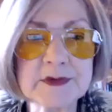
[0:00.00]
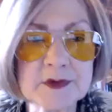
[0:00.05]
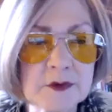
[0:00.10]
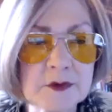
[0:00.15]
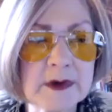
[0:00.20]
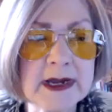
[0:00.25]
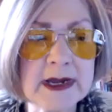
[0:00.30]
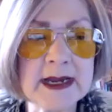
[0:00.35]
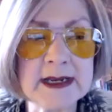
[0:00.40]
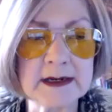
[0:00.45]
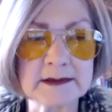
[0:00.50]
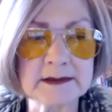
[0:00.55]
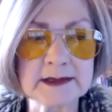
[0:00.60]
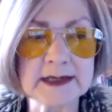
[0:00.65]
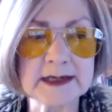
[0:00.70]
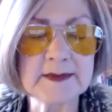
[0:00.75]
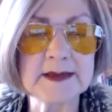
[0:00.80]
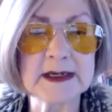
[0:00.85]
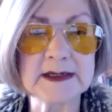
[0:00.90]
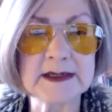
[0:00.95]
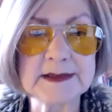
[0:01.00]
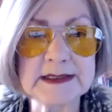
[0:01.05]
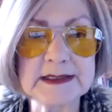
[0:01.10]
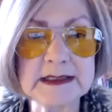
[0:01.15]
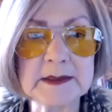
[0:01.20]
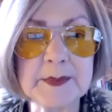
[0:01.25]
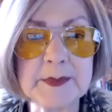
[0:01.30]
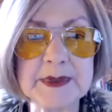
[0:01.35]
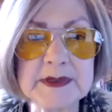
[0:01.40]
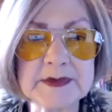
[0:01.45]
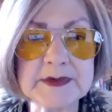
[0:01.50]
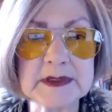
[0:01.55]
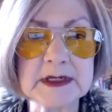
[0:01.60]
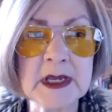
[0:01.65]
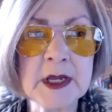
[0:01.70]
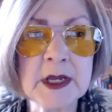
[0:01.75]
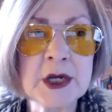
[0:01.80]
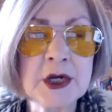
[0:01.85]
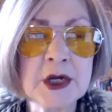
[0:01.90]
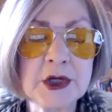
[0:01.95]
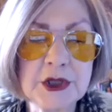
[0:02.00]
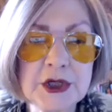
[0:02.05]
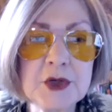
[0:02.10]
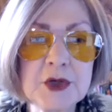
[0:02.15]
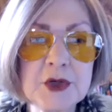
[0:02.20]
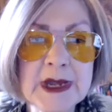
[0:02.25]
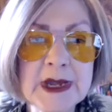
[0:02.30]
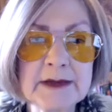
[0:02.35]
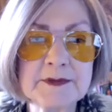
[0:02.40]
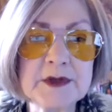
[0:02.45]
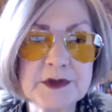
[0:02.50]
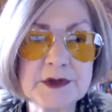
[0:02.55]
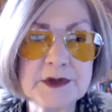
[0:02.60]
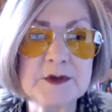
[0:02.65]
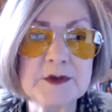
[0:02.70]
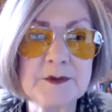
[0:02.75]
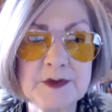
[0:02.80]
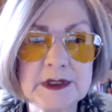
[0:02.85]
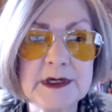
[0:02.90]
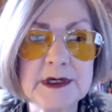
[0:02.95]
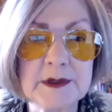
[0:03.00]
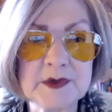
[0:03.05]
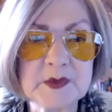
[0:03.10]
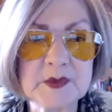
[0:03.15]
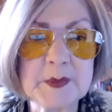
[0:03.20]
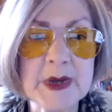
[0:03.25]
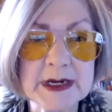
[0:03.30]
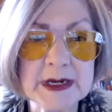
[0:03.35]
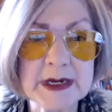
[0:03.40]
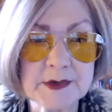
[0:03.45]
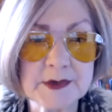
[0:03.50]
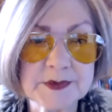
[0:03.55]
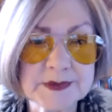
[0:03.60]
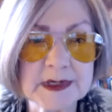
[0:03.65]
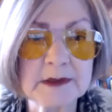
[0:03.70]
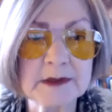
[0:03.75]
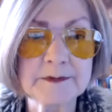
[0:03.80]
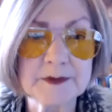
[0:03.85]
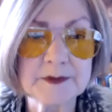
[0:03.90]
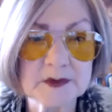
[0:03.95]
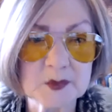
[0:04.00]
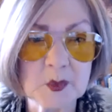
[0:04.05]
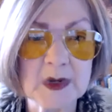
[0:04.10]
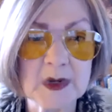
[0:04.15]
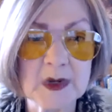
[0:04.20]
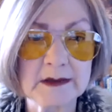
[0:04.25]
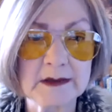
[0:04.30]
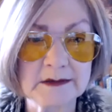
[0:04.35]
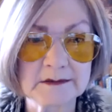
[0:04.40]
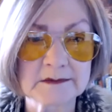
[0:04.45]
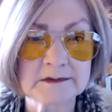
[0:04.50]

great. I like the idea. But he said, You have to do videos by yourself as well.